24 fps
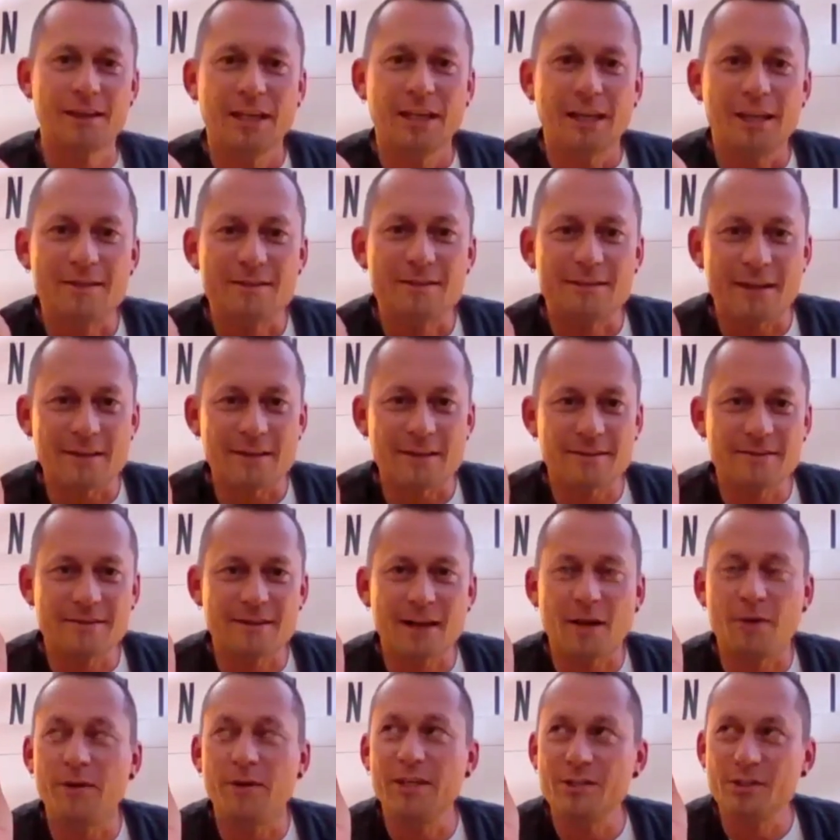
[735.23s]
it's
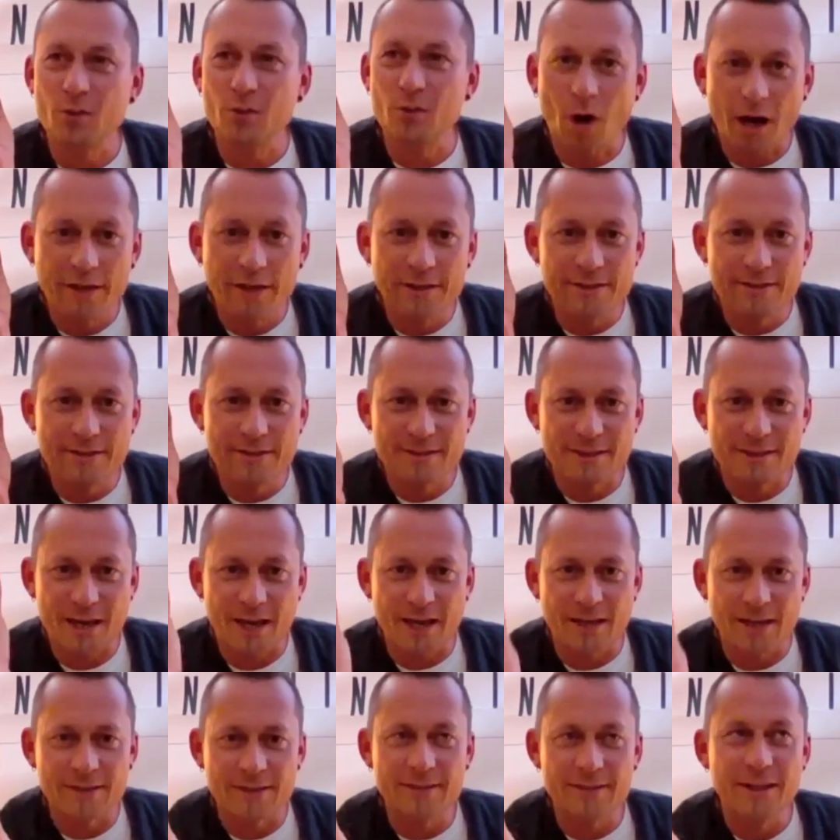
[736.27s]
necessary to
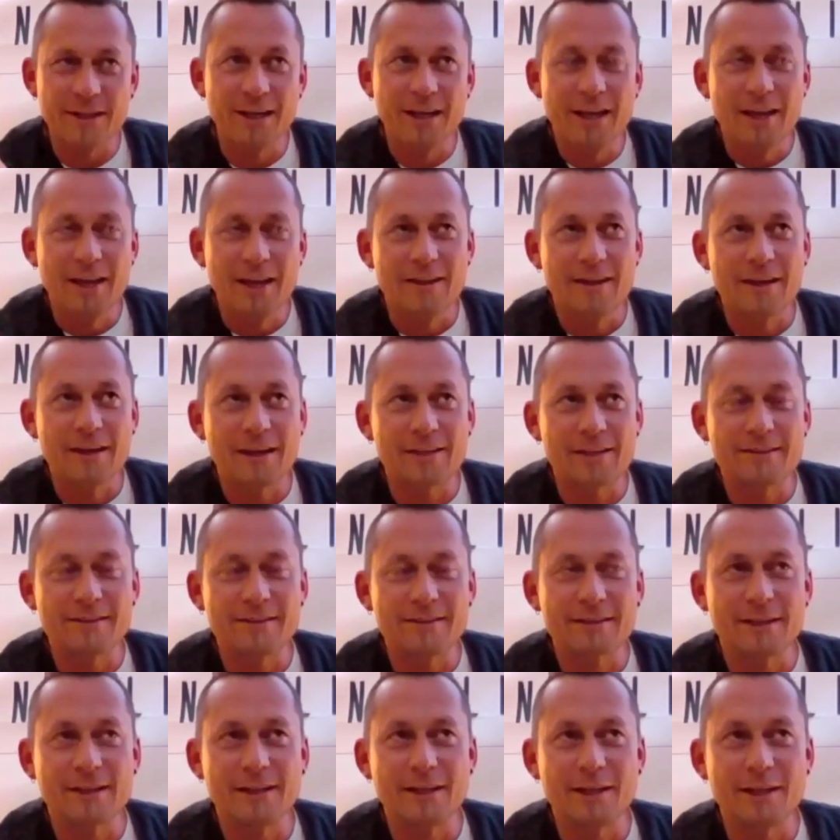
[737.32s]
understand that
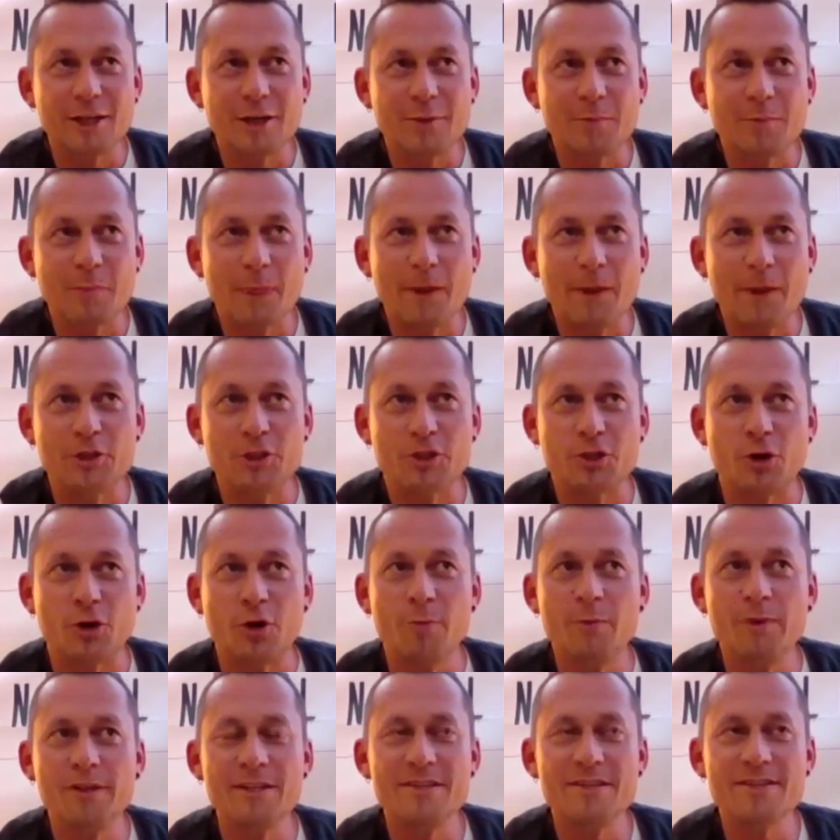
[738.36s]
the
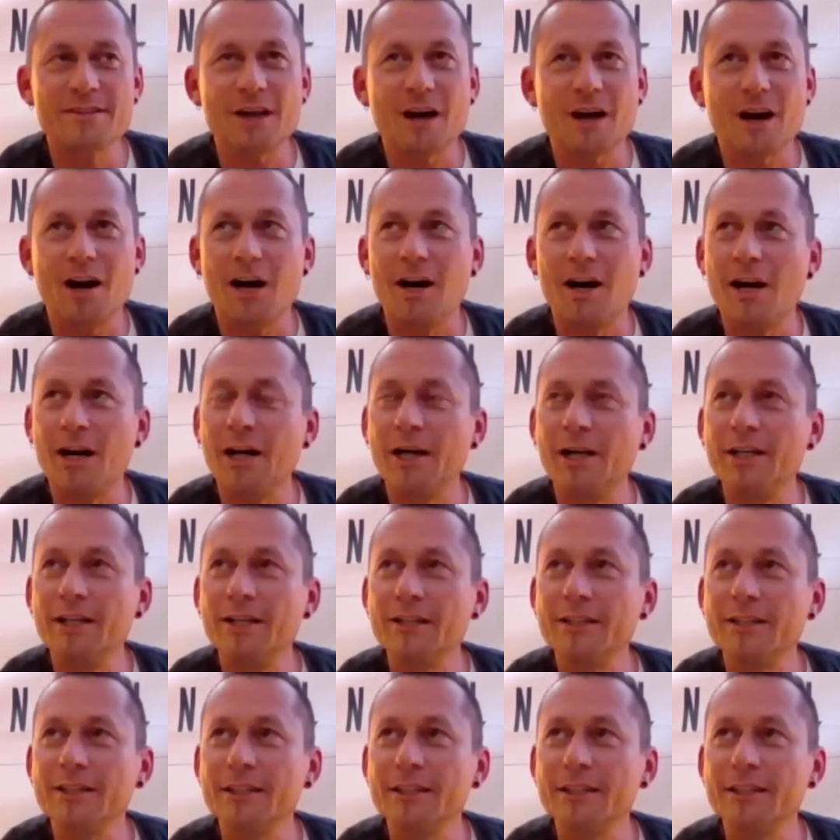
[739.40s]
Germans are,